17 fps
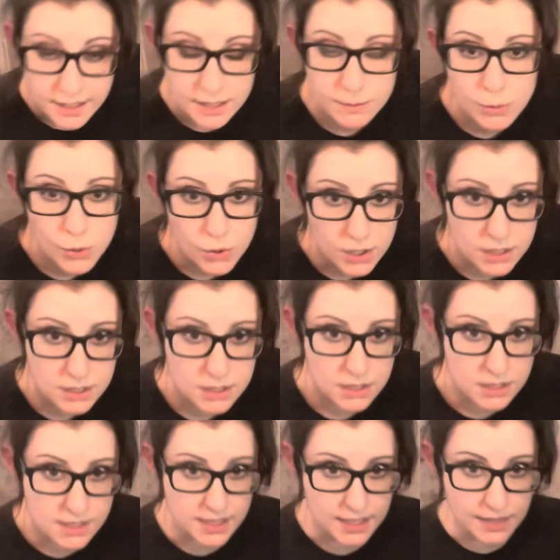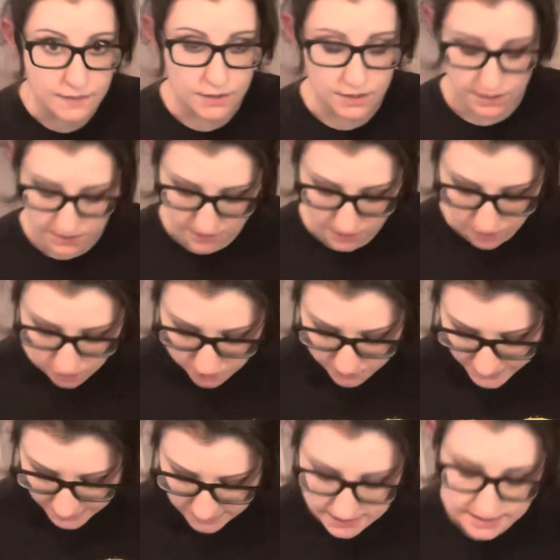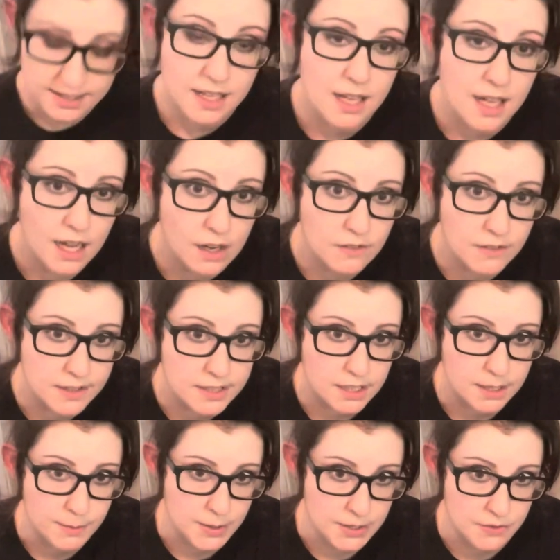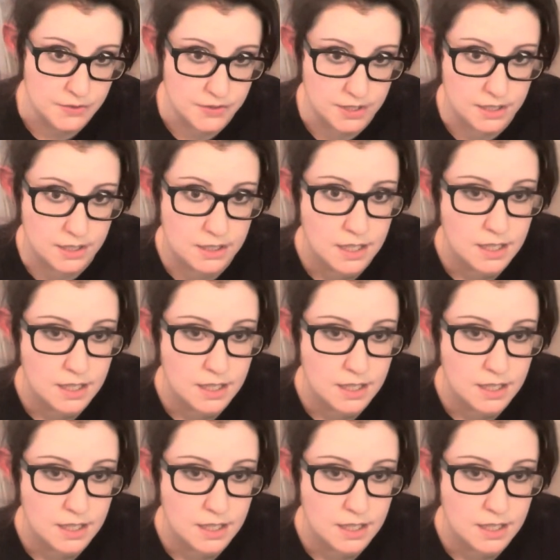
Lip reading: important to give it a thorough mix every time you use it.